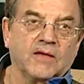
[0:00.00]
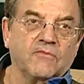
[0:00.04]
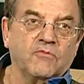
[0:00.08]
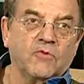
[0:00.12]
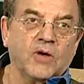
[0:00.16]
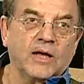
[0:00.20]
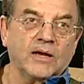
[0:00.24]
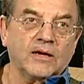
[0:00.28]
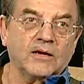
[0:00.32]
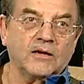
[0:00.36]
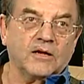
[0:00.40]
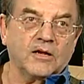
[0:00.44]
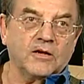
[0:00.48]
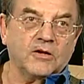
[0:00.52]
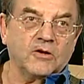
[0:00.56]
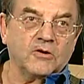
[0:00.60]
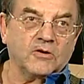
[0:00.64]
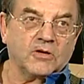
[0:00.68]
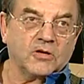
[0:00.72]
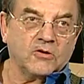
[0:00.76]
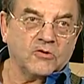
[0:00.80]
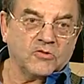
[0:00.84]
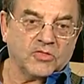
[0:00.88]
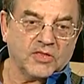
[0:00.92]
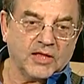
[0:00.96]
They've wanted to
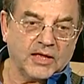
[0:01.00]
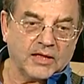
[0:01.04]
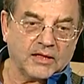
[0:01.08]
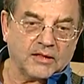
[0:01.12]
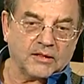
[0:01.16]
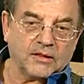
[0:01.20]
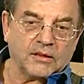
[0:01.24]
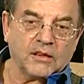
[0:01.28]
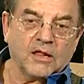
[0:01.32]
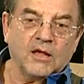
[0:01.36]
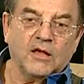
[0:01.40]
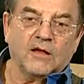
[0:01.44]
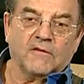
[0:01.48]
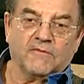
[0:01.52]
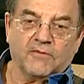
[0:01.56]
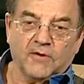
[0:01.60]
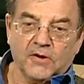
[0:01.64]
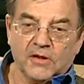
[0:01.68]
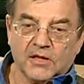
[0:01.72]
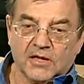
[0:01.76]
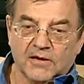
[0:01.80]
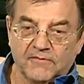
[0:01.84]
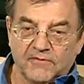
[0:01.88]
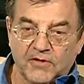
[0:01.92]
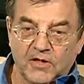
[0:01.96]
do two things.
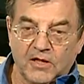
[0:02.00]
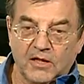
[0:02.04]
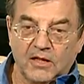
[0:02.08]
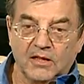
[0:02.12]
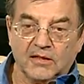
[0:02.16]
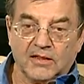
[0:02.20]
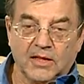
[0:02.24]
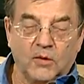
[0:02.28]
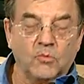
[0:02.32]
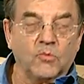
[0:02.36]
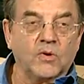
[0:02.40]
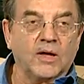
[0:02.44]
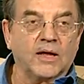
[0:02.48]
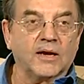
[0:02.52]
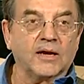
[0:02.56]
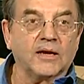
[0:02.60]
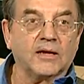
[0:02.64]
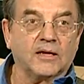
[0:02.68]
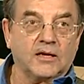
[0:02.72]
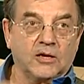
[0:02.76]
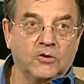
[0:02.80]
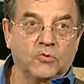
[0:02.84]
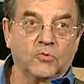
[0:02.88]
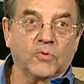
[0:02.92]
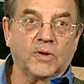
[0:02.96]
First of all, they
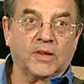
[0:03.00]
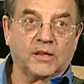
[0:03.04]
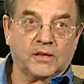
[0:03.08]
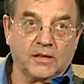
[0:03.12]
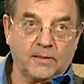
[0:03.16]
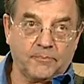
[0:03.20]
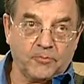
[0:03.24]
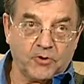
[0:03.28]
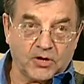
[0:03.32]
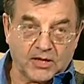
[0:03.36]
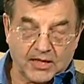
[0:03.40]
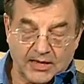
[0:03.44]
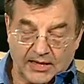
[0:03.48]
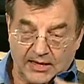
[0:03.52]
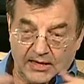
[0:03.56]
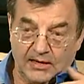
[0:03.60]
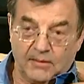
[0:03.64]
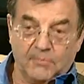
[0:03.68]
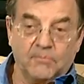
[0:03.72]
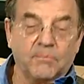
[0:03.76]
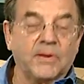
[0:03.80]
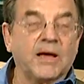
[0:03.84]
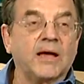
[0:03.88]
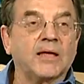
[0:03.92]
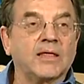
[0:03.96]
wanted to
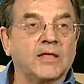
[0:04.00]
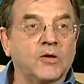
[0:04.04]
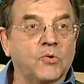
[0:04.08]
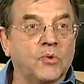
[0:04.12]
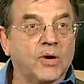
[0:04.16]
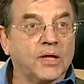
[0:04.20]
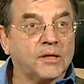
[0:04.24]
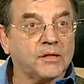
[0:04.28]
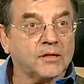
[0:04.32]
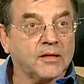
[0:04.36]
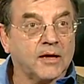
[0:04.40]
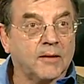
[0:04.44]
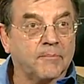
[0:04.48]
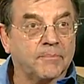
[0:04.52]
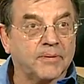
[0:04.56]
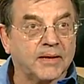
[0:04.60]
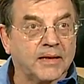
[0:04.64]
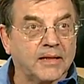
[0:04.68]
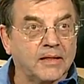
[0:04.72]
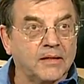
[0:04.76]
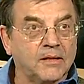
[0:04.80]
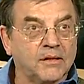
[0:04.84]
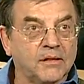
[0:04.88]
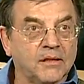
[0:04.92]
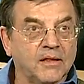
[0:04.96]
reciprocate and buy U.S.
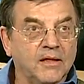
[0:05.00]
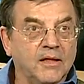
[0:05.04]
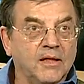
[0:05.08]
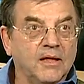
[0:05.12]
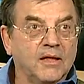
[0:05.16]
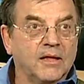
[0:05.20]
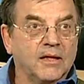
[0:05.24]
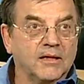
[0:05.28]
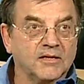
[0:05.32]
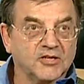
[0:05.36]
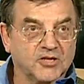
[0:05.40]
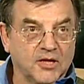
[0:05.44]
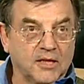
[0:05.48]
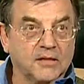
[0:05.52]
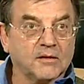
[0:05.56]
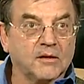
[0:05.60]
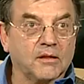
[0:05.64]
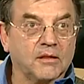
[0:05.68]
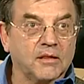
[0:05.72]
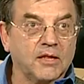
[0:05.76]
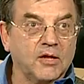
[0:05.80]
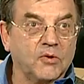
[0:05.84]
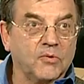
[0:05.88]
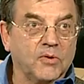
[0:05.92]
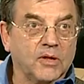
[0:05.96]
companies, just
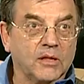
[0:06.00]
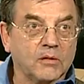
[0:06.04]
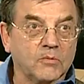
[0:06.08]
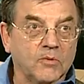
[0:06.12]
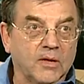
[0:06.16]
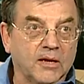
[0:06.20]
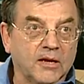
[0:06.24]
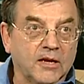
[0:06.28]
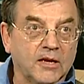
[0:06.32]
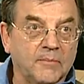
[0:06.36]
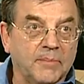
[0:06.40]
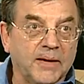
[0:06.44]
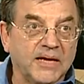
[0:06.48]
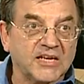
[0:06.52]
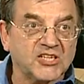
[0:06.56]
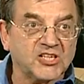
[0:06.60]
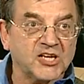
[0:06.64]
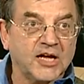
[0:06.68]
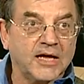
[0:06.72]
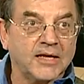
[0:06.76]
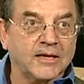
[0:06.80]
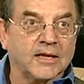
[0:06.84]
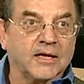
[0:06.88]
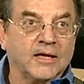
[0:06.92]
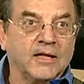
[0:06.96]
as the U.S. wanted to buy
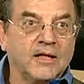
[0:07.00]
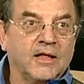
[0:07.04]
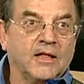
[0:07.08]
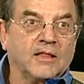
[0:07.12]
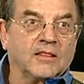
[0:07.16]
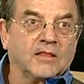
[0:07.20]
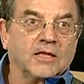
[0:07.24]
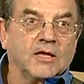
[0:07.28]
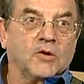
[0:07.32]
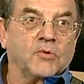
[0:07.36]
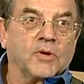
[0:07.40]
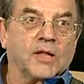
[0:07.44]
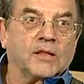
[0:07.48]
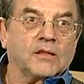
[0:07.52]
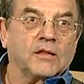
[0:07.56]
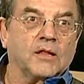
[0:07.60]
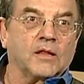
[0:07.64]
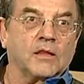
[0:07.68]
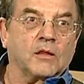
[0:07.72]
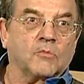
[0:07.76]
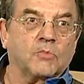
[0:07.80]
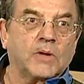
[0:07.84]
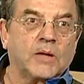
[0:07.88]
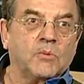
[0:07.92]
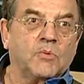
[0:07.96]
China. The U.S.
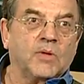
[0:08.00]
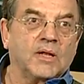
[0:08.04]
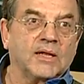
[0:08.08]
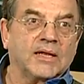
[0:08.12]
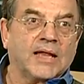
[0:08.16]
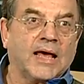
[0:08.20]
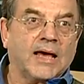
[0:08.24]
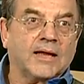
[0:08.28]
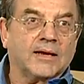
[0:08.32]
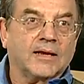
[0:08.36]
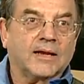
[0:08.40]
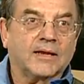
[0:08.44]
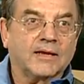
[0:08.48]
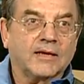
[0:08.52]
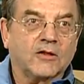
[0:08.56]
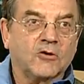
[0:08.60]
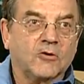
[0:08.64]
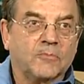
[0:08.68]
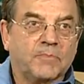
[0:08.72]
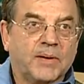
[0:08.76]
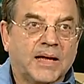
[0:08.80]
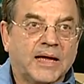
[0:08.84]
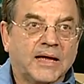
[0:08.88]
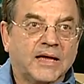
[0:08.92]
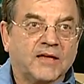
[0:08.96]
says, we will not let
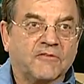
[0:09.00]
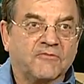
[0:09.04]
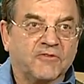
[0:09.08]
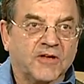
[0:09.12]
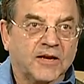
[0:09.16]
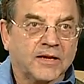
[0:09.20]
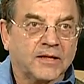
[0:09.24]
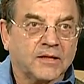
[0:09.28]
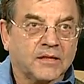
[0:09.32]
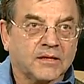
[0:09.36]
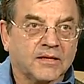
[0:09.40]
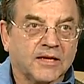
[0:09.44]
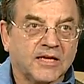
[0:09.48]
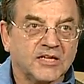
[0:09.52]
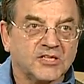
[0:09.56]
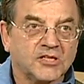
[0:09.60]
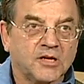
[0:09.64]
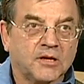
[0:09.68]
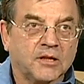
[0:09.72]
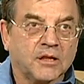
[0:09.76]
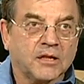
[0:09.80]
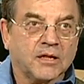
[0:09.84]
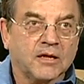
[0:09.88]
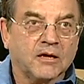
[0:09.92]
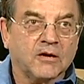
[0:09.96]
you buy filling
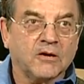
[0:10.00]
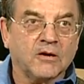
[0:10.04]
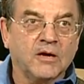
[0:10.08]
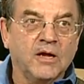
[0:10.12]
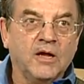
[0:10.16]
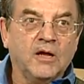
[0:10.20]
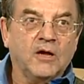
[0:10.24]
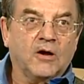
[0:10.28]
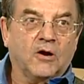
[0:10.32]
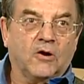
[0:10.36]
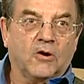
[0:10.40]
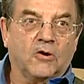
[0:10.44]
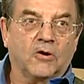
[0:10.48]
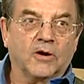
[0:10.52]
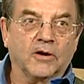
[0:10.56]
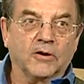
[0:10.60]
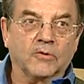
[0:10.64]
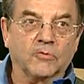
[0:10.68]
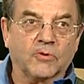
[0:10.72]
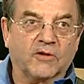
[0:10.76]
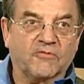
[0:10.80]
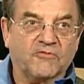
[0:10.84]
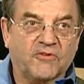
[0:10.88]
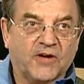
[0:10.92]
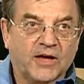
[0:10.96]
stations here
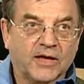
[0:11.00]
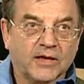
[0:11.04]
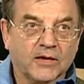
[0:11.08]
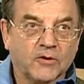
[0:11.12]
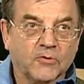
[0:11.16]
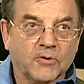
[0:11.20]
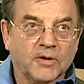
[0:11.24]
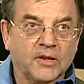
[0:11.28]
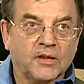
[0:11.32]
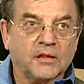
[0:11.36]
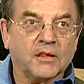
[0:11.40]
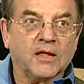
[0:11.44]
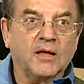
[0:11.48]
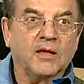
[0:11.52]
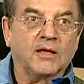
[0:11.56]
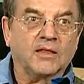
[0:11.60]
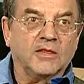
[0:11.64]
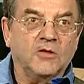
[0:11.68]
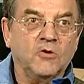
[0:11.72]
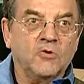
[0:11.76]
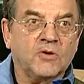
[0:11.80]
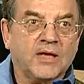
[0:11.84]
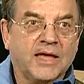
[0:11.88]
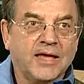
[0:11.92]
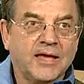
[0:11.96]
or refineries.
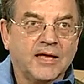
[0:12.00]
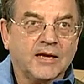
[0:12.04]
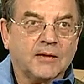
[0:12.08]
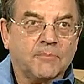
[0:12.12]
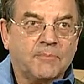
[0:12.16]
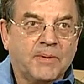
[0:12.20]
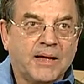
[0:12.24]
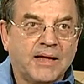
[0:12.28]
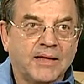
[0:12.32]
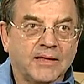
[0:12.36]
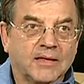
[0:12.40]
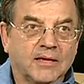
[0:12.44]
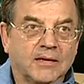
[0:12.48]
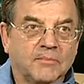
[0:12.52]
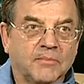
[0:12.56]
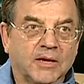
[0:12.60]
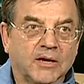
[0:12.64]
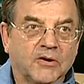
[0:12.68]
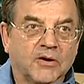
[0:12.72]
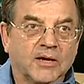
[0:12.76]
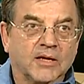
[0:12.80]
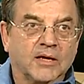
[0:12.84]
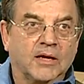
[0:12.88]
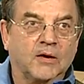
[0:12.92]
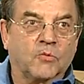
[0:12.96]
You can't buy in
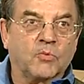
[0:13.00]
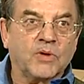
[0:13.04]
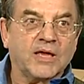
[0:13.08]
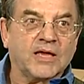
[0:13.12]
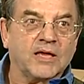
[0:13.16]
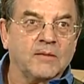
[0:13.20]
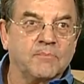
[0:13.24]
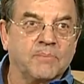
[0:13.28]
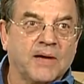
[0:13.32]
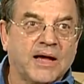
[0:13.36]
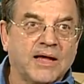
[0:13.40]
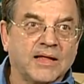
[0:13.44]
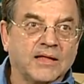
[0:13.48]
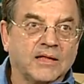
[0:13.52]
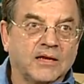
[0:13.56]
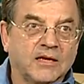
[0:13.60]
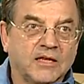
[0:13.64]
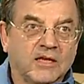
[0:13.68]
America. We can buy